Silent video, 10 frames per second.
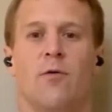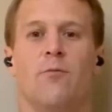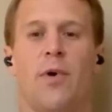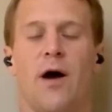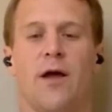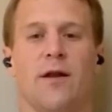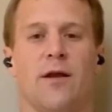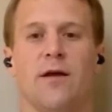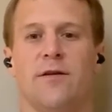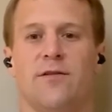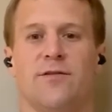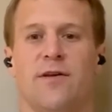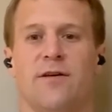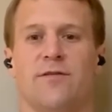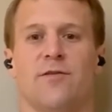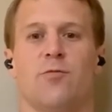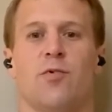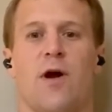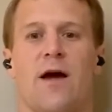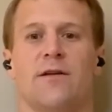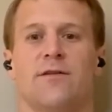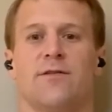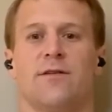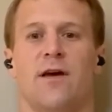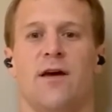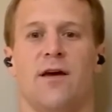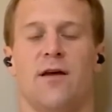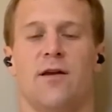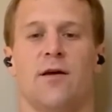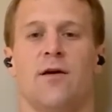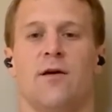But it just takes a little practice, and